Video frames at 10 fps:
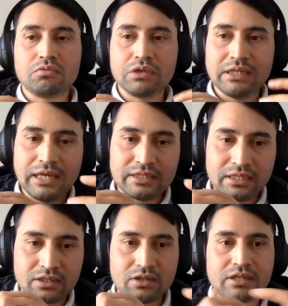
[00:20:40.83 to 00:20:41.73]
relate
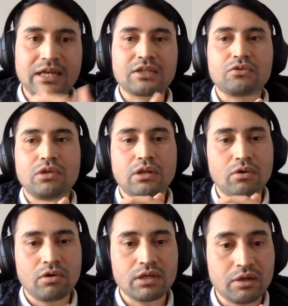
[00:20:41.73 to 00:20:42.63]
and connect to the
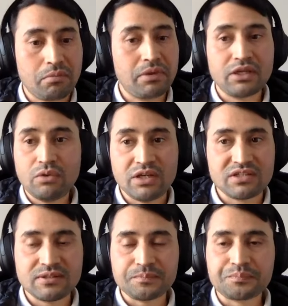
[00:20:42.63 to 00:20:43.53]
local government
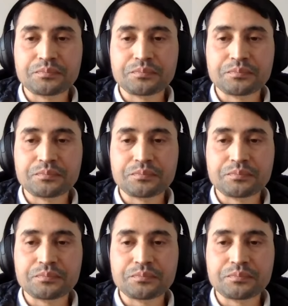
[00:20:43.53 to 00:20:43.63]
units.